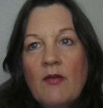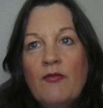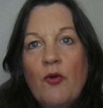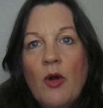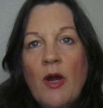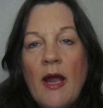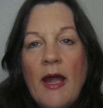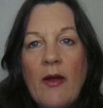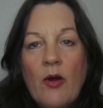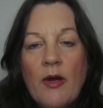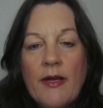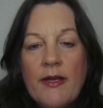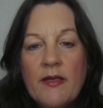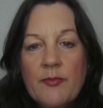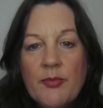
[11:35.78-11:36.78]
For
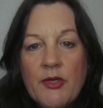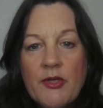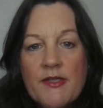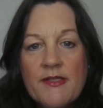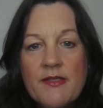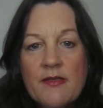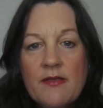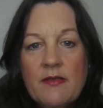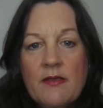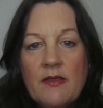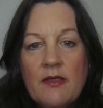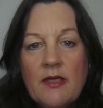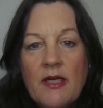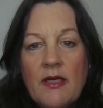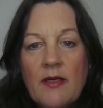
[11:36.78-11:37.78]
our in-person
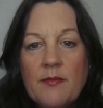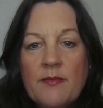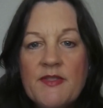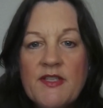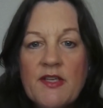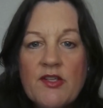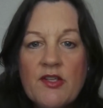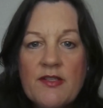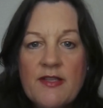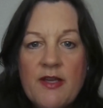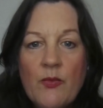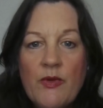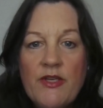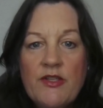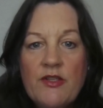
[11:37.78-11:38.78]
sessions
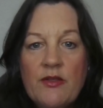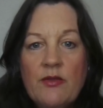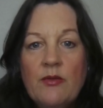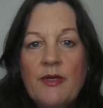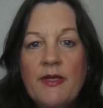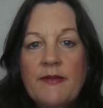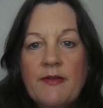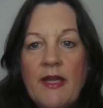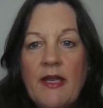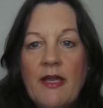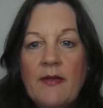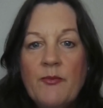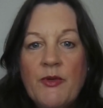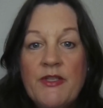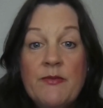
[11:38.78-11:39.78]
that we do,
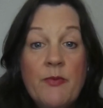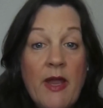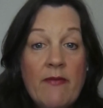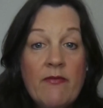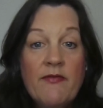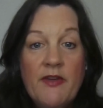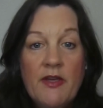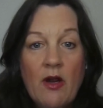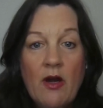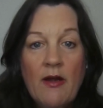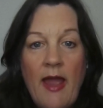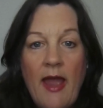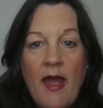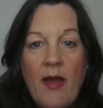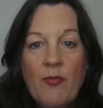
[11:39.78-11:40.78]
we have a VR
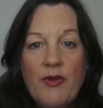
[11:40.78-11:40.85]
lab.